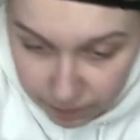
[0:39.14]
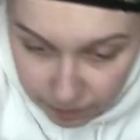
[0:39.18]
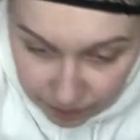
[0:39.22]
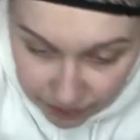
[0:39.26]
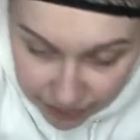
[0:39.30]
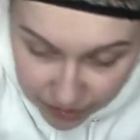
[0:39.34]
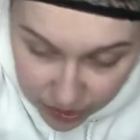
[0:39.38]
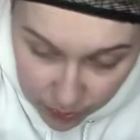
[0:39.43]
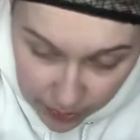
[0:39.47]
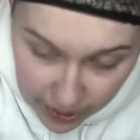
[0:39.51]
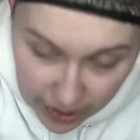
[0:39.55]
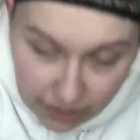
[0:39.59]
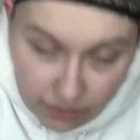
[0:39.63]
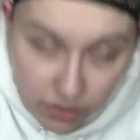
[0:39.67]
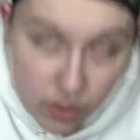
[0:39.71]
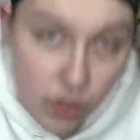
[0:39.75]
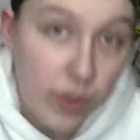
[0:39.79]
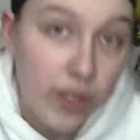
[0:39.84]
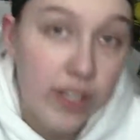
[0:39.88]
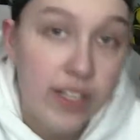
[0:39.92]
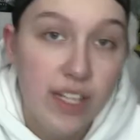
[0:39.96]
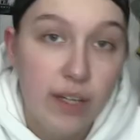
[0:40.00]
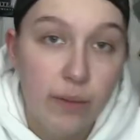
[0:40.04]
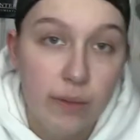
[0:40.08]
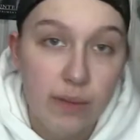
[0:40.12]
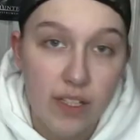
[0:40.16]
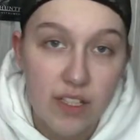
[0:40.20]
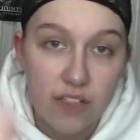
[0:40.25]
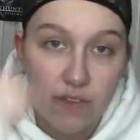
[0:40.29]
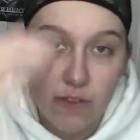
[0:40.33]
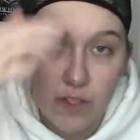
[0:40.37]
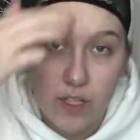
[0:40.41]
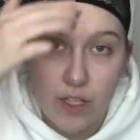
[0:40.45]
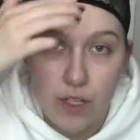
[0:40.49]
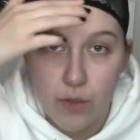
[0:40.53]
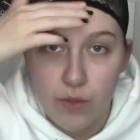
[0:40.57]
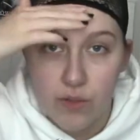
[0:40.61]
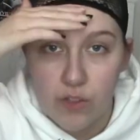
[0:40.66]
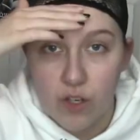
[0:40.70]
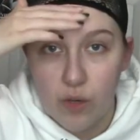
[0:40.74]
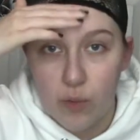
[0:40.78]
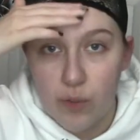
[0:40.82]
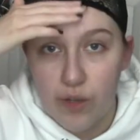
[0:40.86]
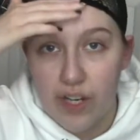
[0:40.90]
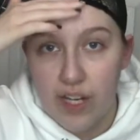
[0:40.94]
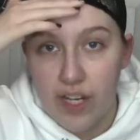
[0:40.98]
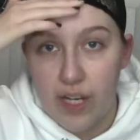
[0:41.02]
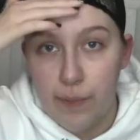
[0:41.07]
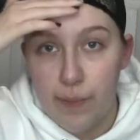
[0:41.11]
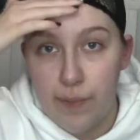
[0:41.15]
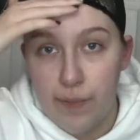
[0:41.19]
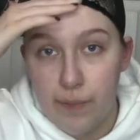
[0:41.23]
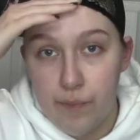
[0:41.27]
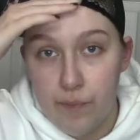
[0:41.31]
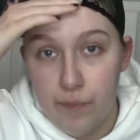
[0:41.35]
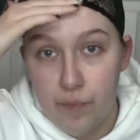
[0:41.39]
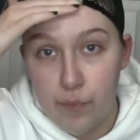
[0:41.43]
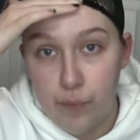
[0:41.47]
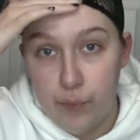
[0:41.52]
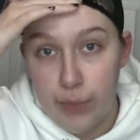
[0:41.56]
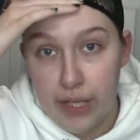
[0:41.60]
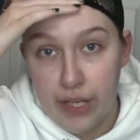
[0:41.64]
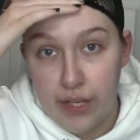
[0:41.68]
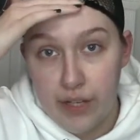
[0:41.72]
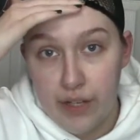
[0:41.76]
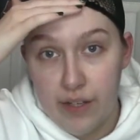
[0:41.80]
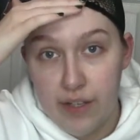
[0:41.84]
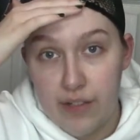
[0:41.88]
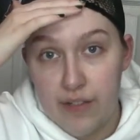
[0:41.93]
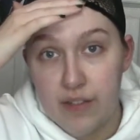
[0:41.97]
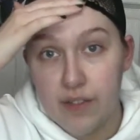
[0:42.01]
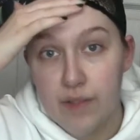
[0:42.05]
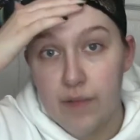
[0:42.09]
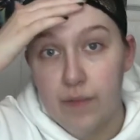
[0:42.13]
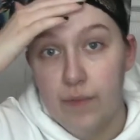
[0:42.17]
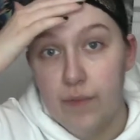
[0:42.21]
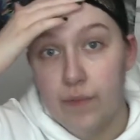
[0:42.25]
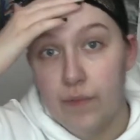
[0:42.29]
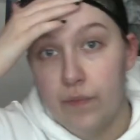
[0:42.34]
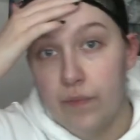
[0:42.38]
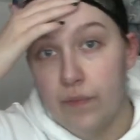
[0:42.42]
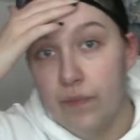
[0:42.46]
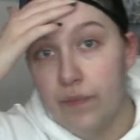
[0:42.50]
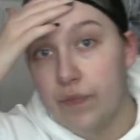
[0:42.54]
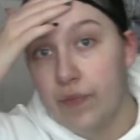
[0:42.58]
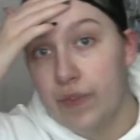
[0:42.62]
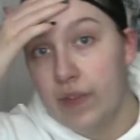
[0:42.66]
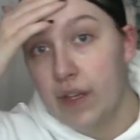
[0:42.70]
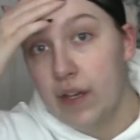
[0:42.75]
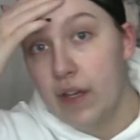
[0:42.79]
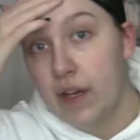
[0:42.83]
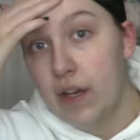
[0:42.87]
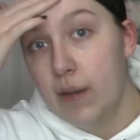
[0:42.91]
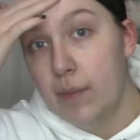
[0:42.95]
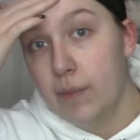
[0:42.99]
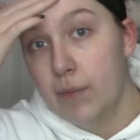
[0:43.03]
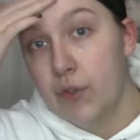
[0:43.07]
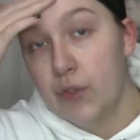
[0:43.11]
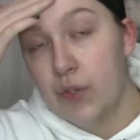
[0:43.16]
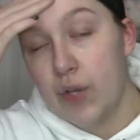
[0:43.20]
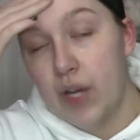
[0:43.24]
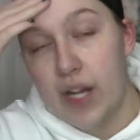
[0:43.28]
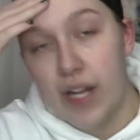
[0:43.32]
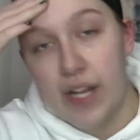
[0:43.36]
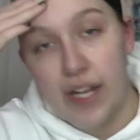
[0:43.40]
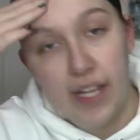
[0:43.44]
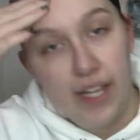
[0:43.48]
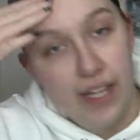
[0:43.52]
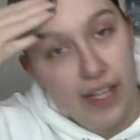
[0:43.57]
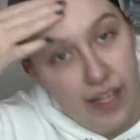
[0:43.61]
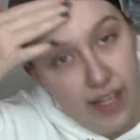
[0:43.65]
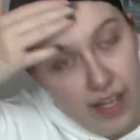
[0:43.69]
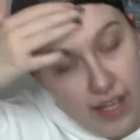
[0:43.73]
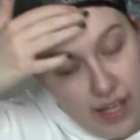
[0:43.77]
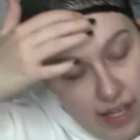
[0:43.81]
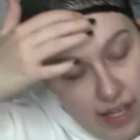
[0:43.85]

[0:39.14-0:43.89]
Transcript: So I have no idea when this video is going up because I'm trying